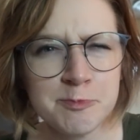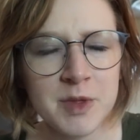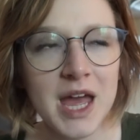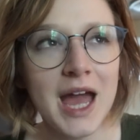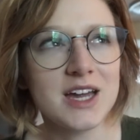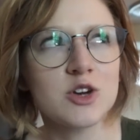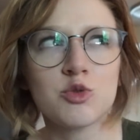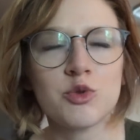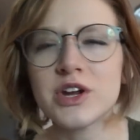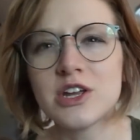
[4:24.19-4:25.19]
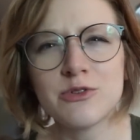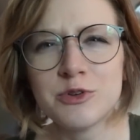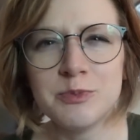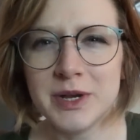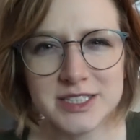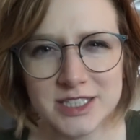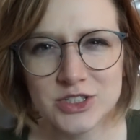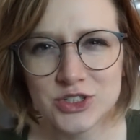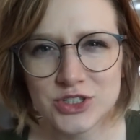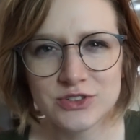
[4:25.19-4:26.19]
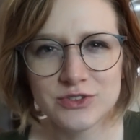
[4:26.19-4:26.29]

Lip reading: I got a really rude message